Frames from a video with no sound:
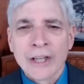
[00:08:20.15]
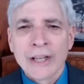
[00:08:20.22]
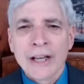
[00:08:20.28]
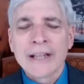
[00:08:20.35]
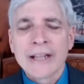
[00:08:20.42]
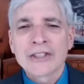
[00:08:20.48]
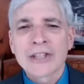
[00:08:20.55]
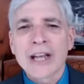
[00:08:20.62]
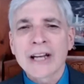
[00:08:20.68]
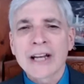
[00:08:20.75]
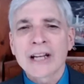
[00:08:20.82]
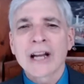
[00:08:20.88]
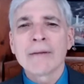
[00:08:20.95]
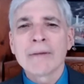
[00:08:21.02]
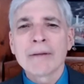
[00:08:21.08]
And instead
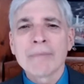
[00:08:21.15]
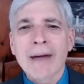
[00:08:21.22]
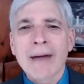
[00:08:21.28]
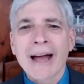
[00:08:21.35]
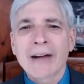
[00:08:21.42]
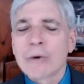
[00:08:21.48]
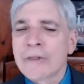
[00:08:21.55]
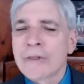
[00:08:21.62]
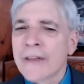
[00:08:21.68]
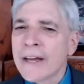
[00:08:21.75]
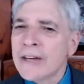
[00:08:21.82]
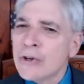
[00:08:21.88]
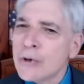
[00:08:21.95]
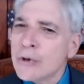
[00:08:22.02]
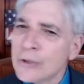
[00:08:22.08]
of coming back with a
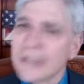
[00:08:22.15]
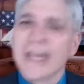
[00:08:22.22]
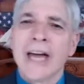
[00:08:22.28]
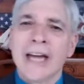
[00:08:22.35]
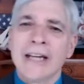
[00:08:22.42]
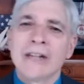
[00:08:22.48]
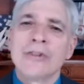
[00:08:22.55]
new day,